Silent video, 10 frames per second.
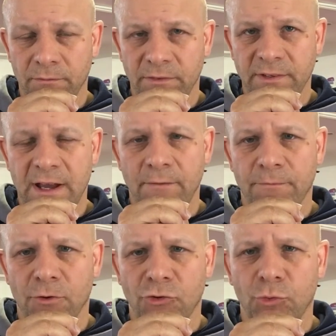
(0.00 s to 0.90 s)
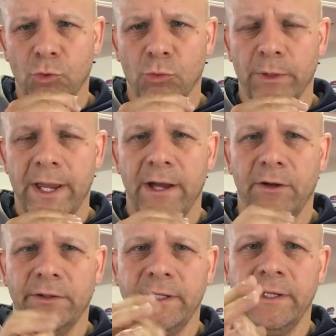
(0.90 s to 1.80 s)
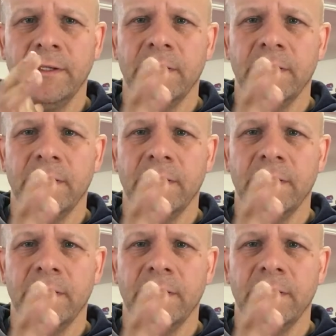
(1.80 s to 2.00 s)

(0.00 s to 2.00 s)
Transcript: it's not virtual reality,